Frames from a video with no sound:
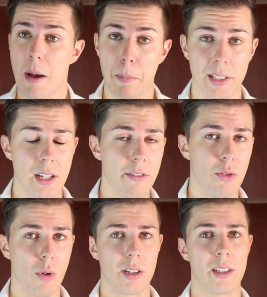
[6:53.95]
but
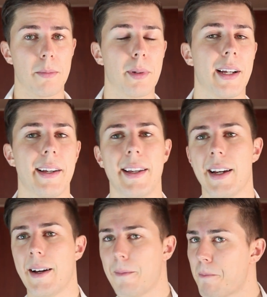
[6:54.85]
if you want to apply,
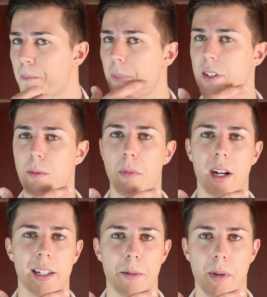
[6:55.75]
yeah,
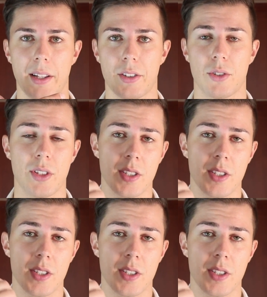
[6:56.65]
smiling matters.